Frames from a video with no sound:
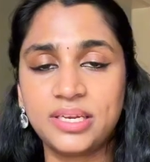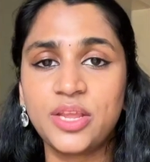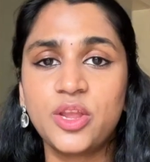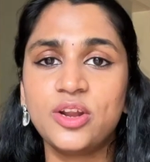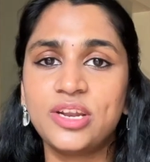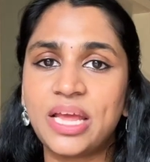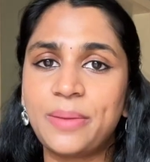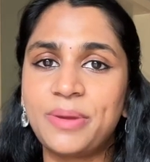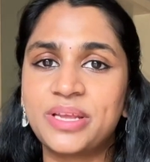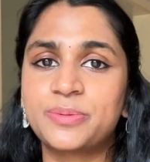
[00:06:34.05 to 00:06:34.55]
your
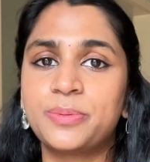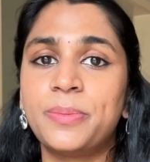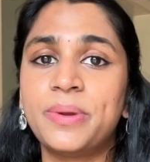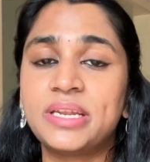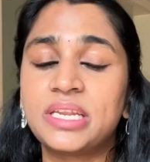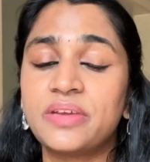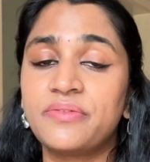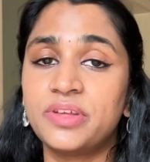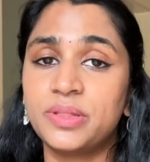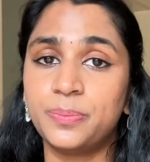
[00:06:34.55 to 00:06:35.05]
time
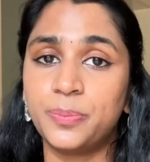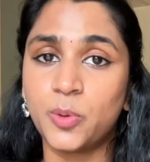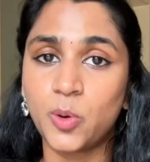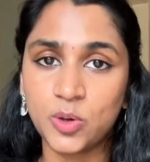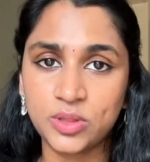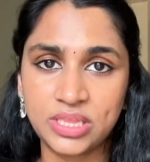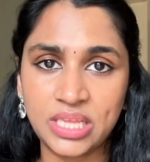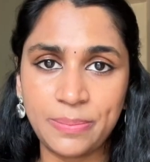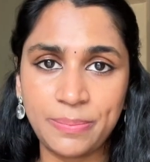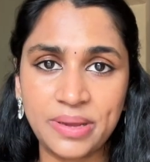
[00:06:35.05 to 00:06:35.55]
experimenting with
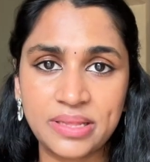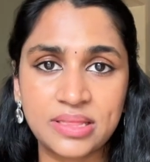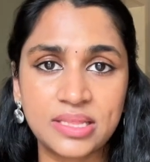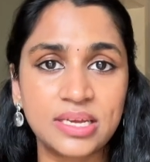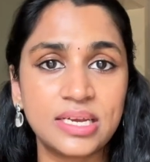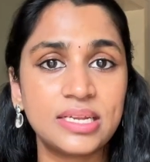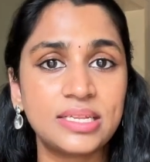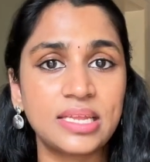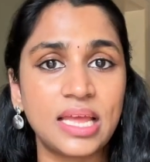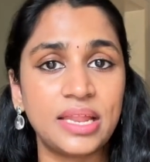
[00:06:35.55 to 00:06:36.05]
both the
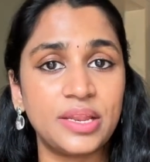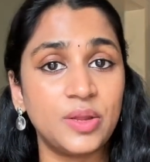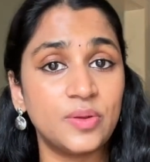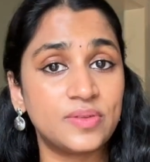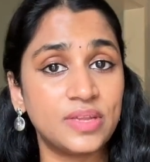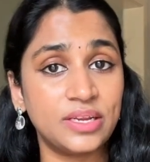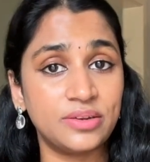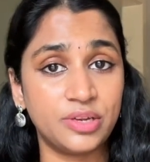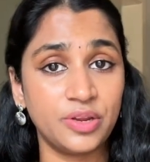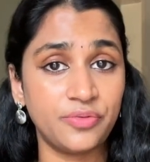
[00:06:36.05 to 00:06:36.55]
methods and
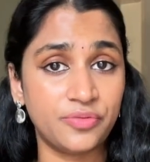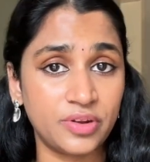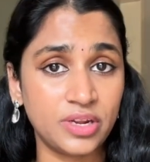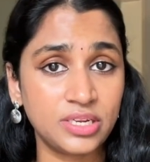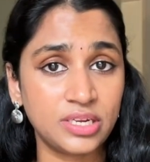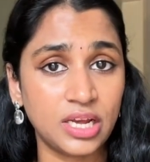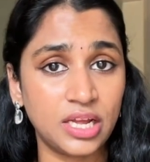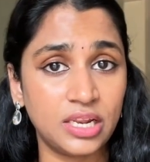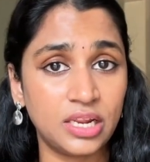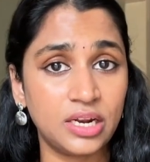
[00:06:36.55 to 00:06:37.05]
using different
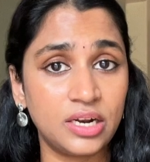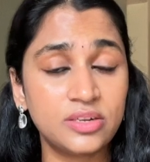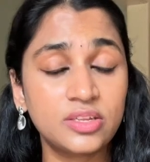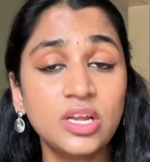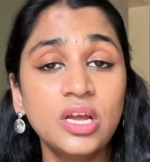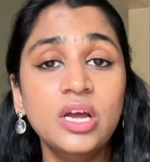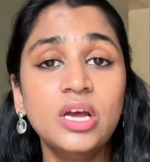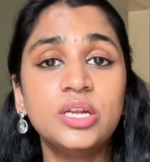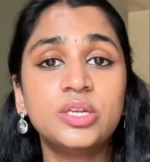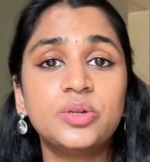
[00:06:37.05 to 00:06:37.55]
colors
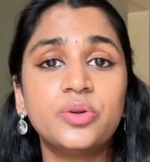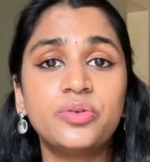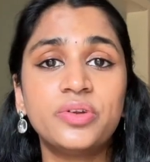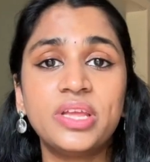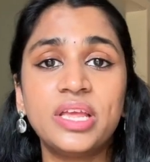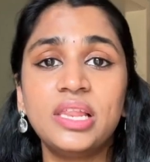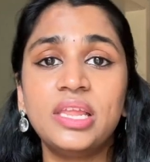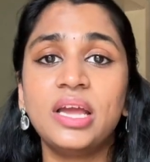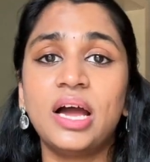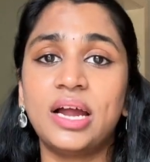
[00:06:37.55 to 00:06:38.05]
to
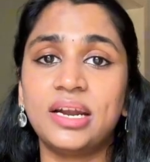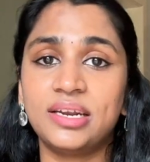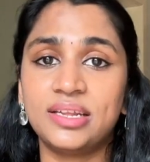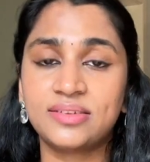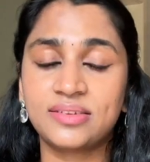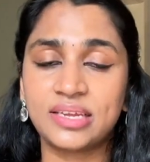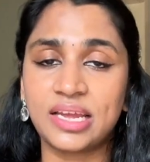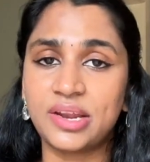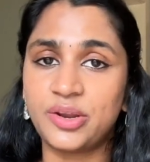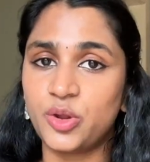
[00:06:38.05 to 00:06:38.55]
really
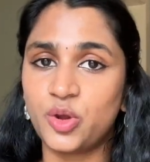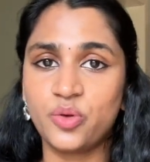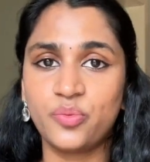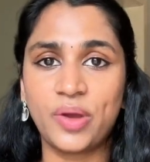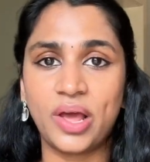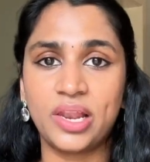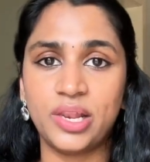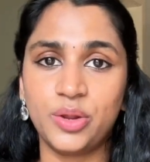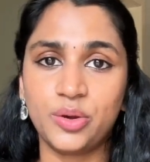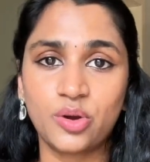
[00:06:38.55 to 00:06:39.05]
understand your
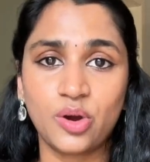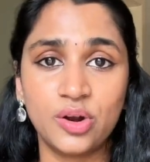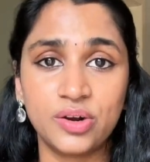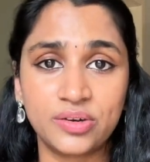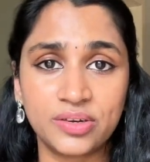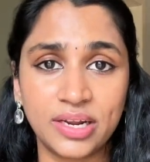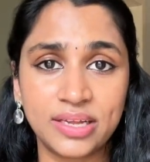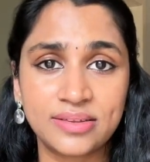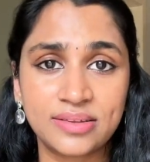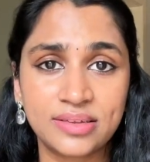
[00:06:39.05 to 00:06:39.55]
value
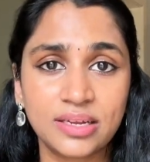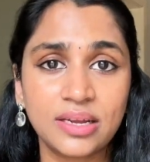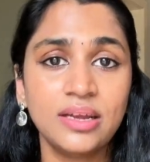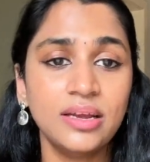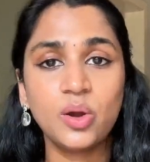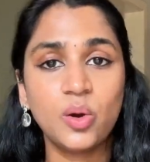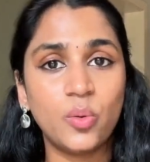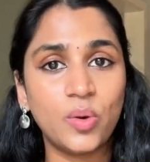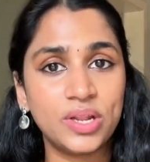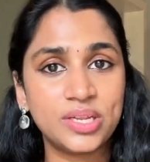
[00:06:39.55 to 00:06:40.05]
contrast.
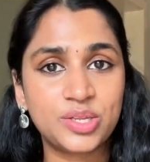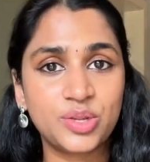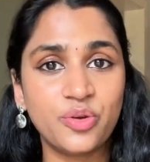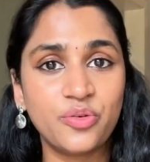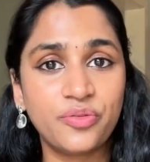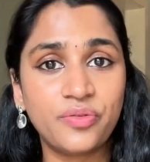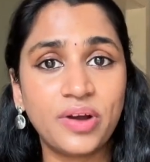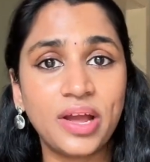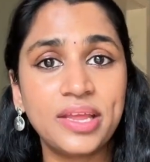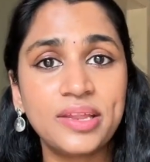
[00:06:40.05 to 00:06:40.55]
Once you
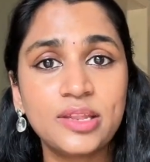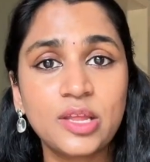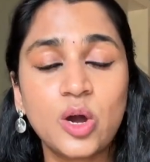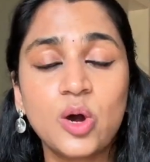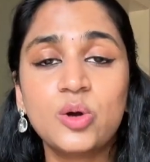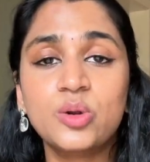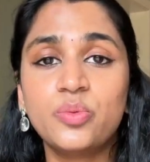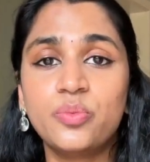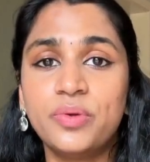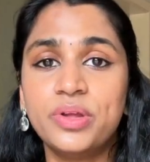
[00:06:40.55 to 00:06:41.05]
find
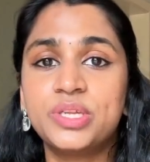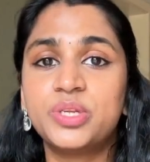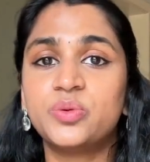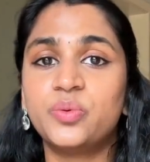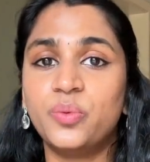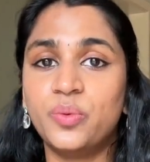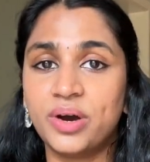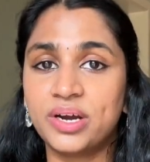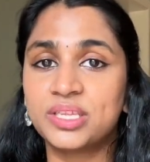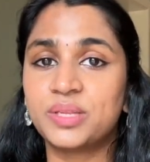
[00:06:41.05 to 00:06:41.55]
out which
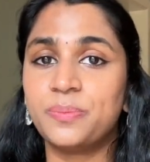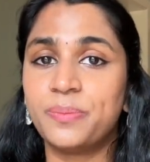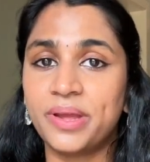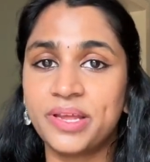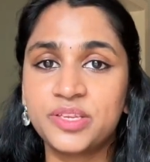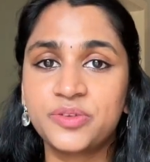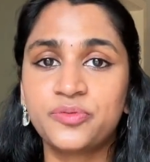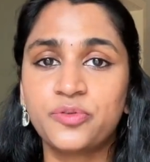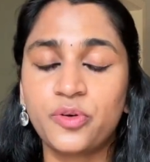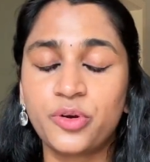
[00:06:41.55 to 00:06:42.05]
works
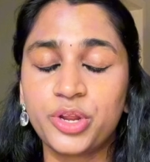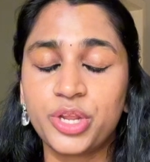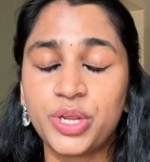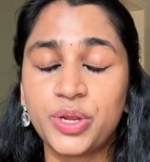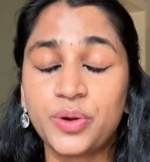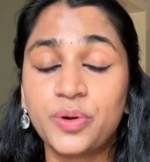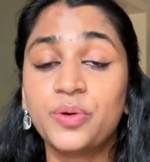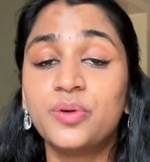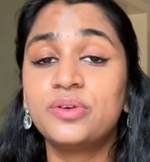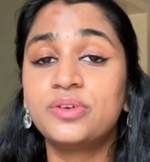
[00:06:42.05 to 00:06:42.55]
best for
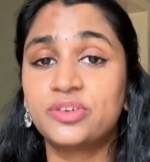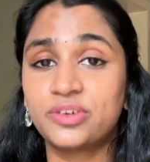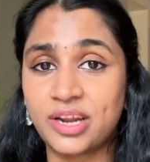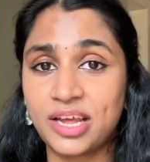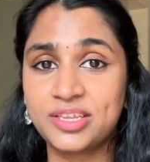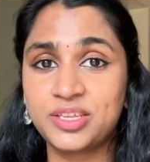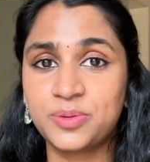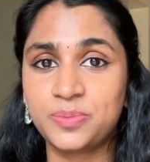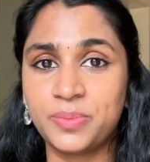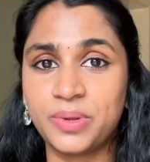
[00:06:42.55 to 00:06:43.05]
you,
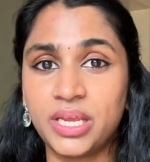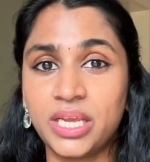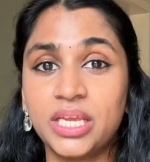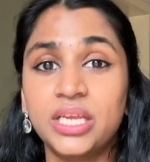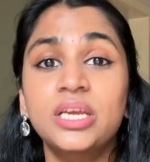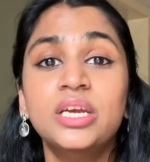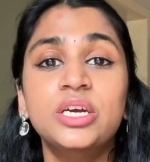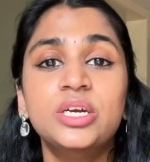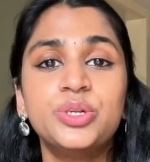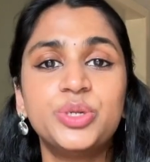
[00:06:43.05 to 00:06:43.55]
trust
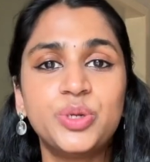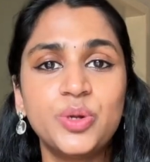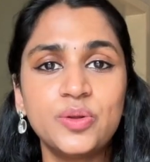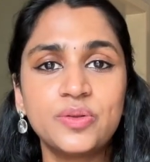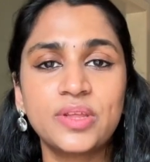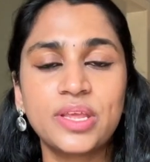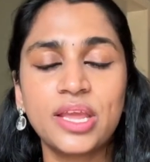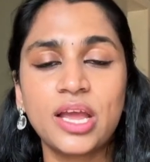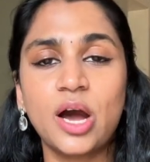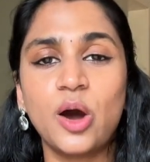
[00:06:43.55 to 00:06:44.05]
me,
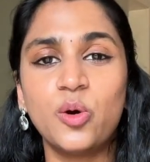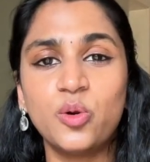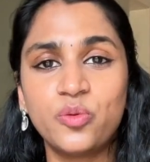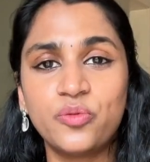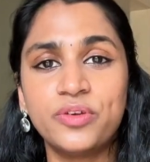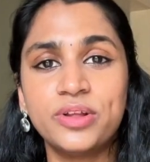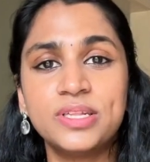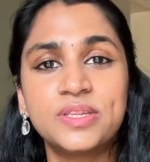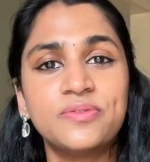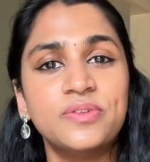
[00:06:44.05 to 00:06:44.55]
choosing
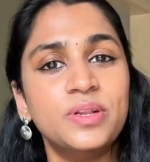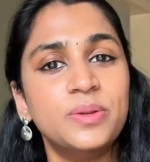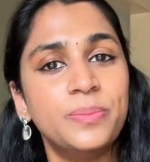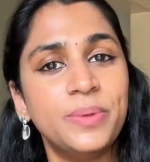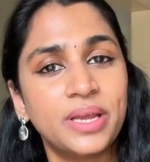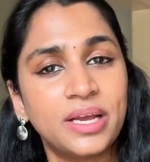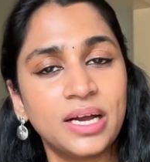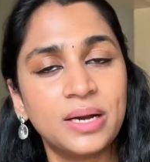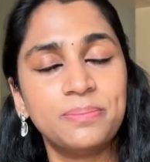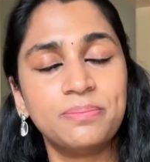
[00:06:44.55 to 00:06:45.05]
outfits will
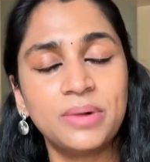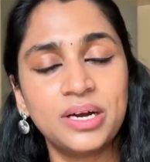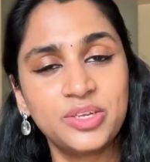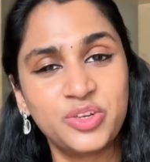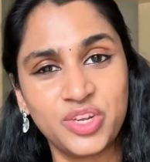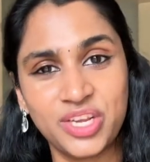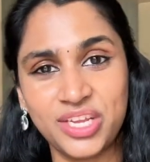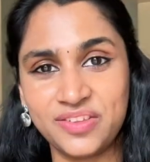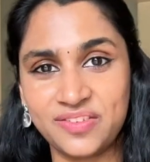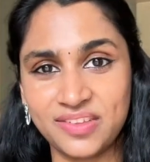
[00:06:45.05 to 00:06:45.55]
become much
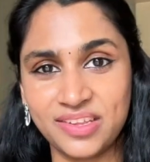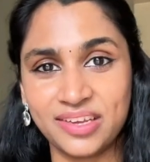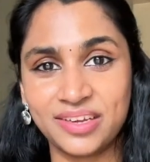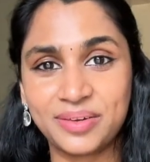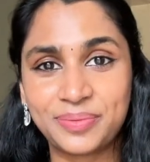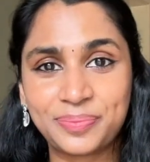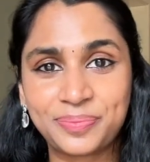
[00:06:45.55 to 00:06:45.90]
easier.